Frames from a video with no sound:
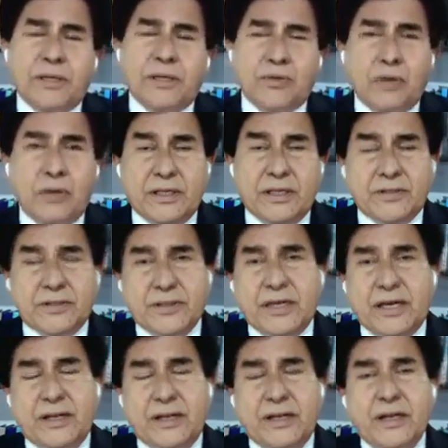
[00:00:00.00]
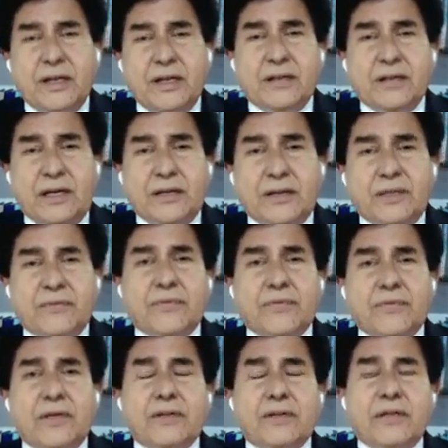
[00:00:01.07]
has already said that if
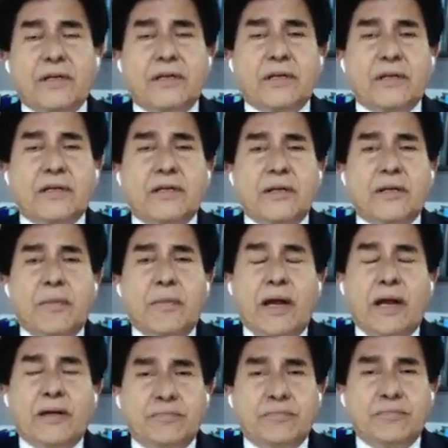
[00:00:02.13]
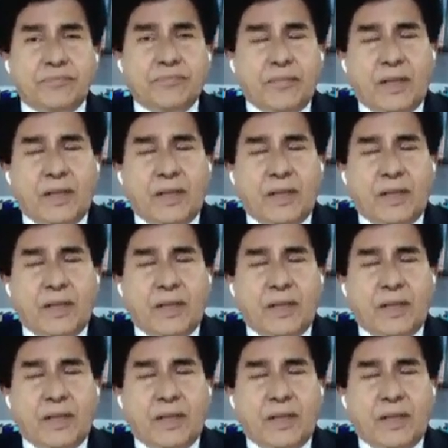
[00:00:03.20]
their demand,